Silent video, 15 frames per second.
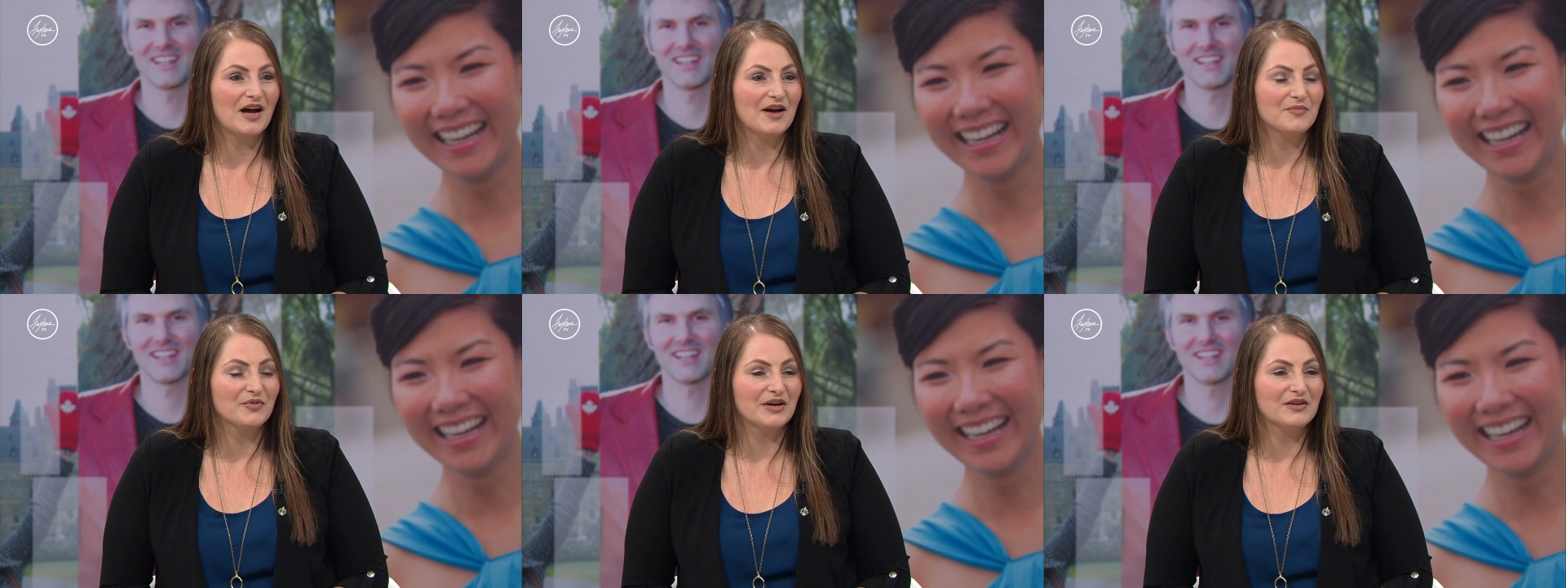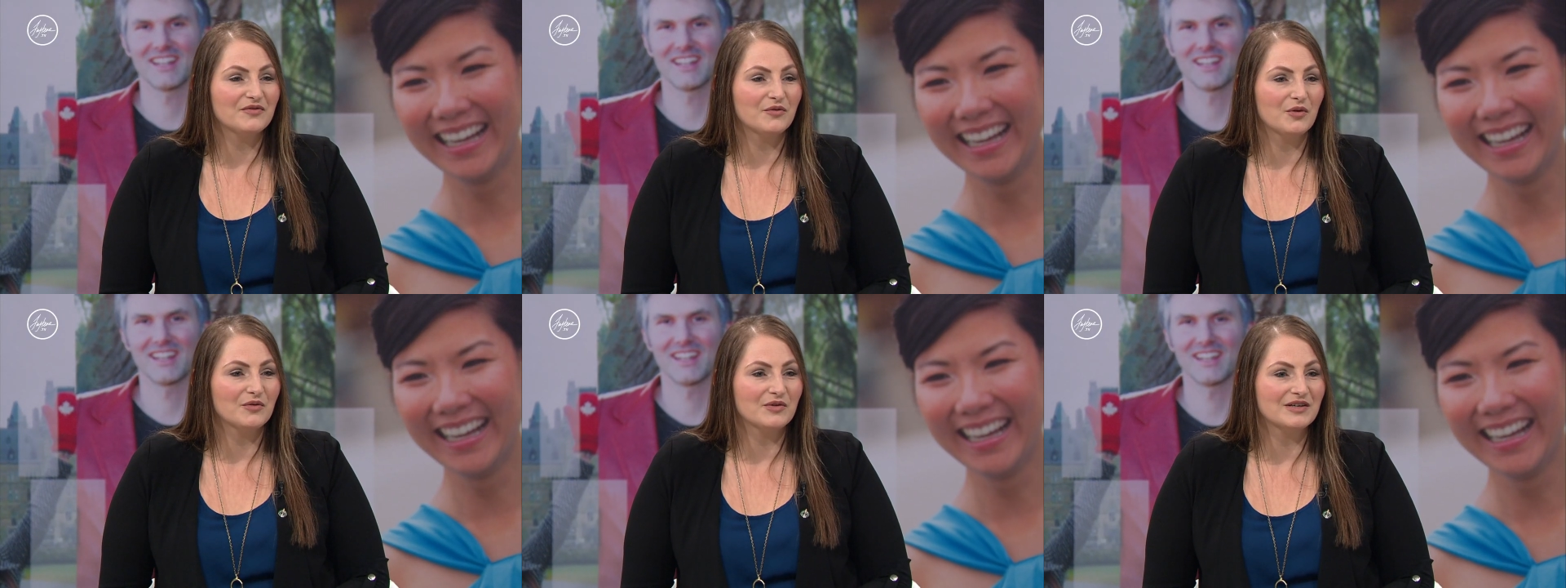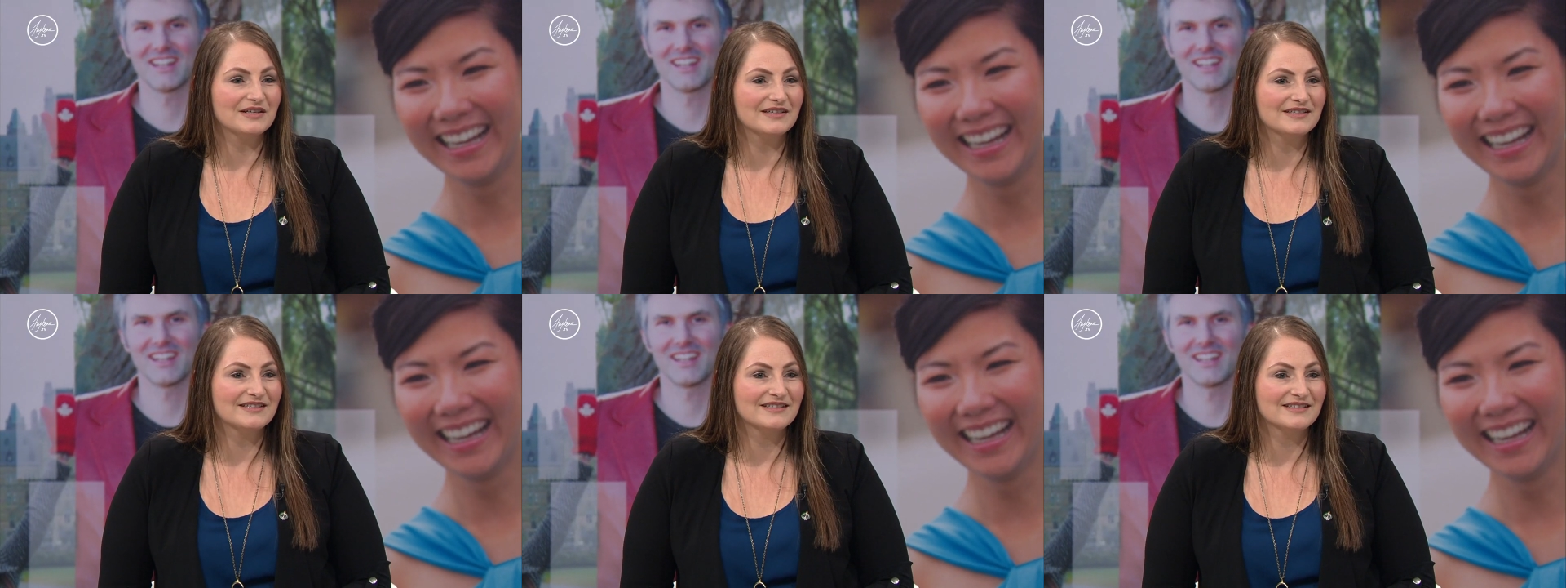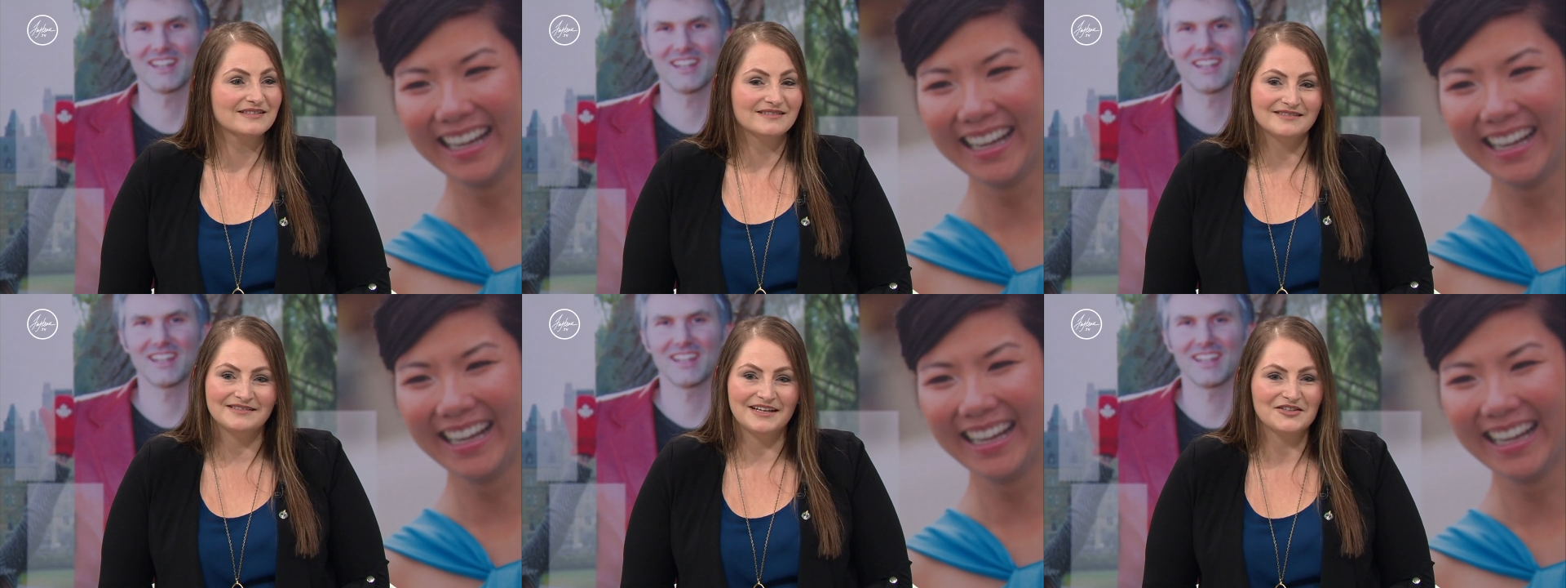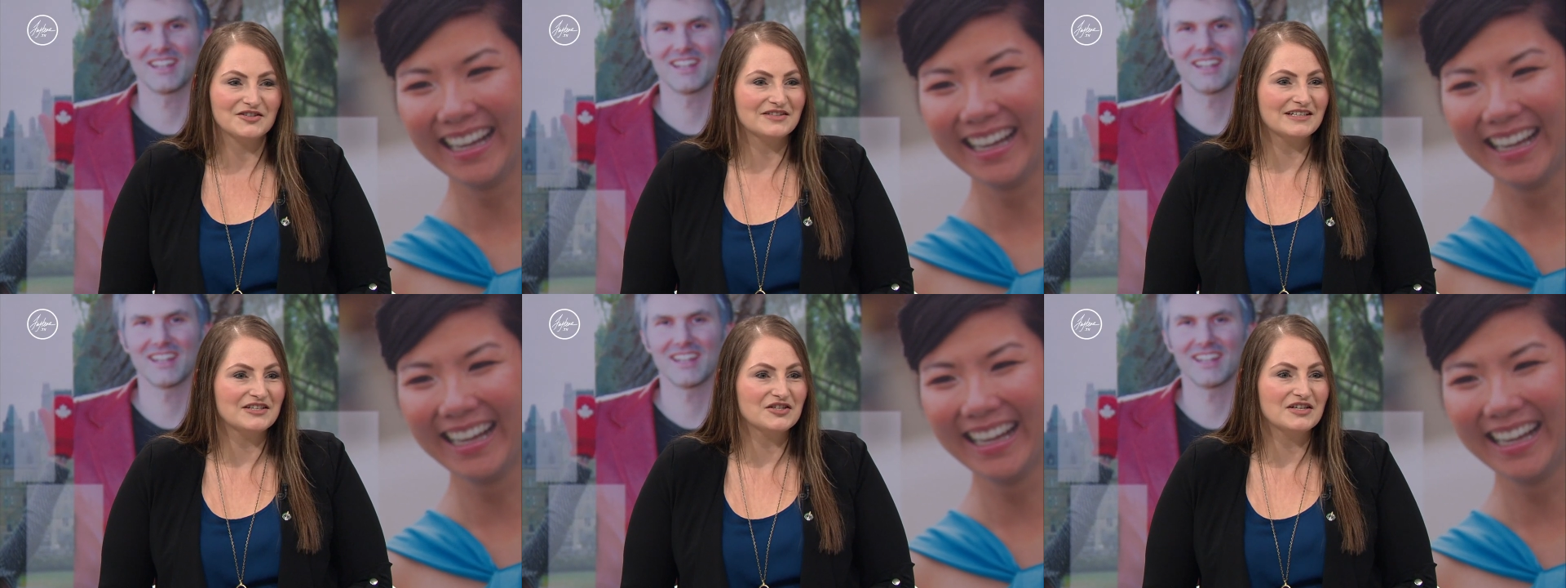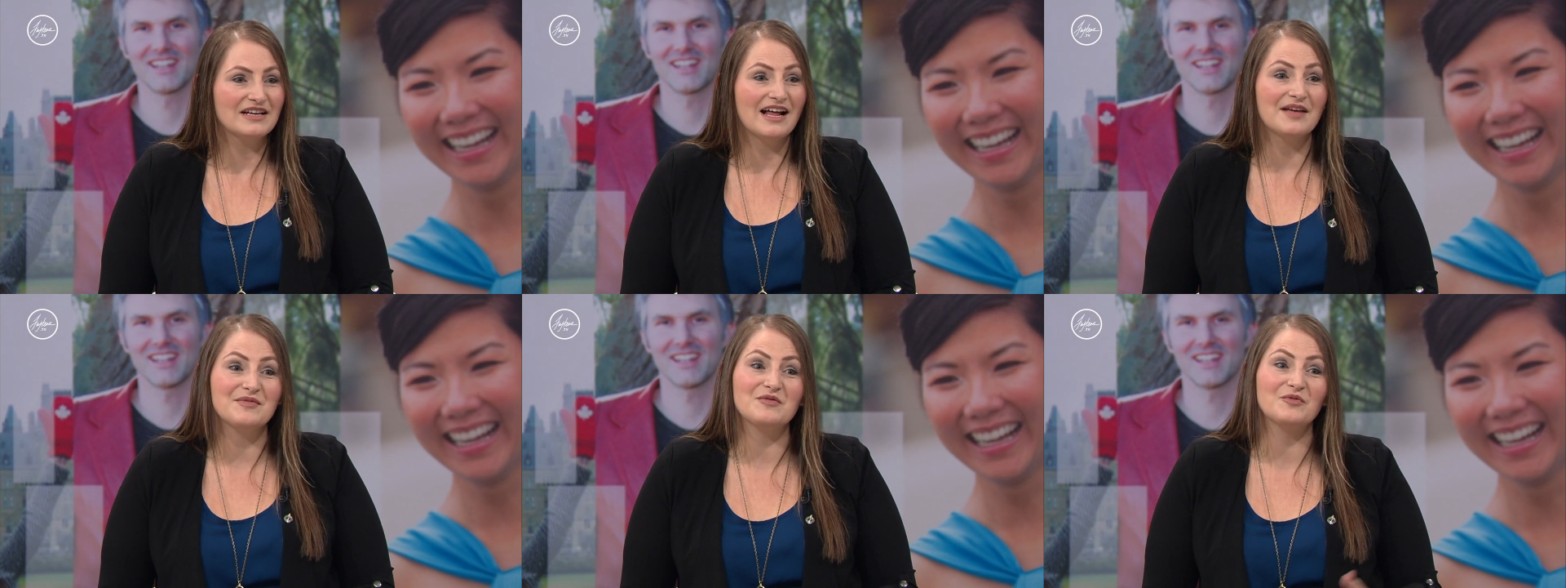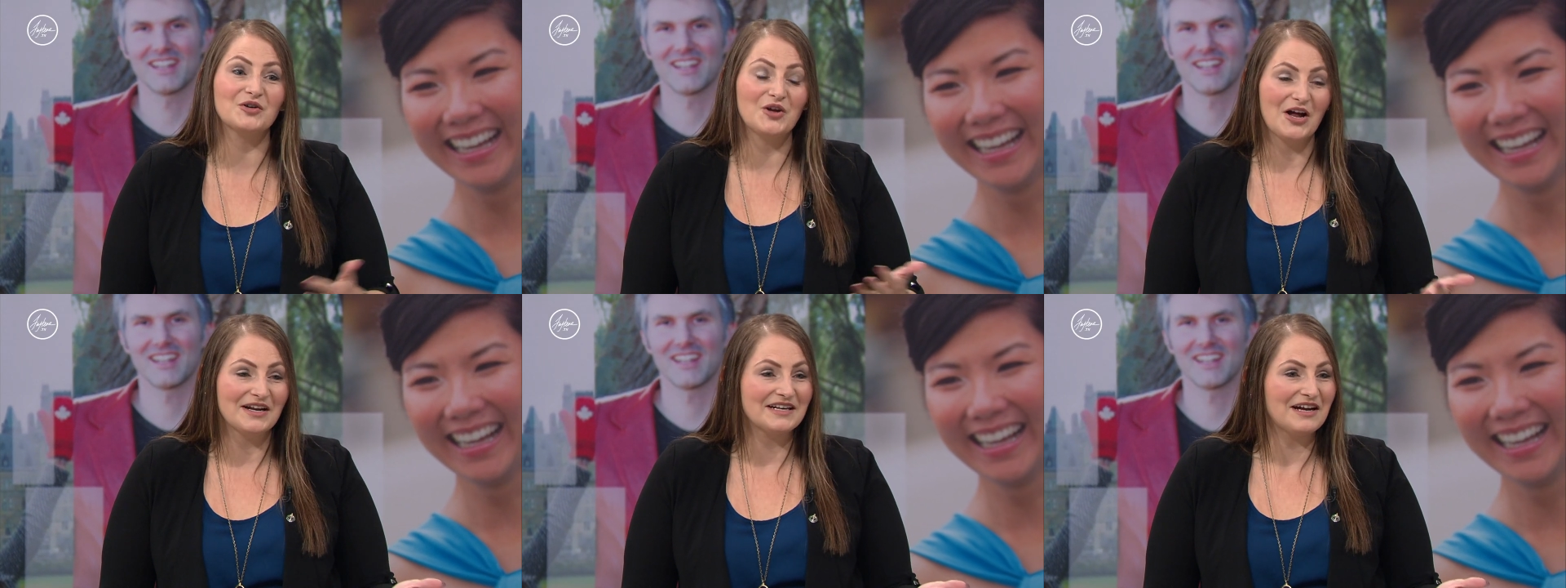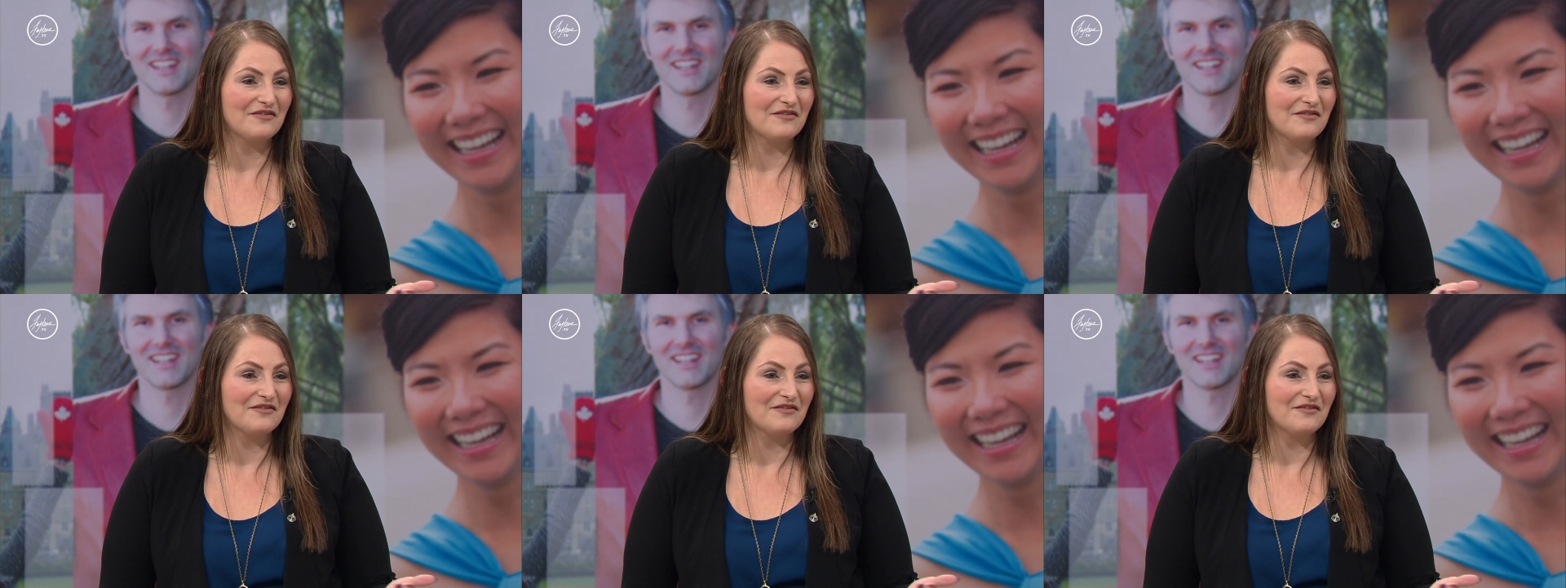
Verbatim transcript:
Speaker 1: uh, bring forward legislation. I mean, we're not in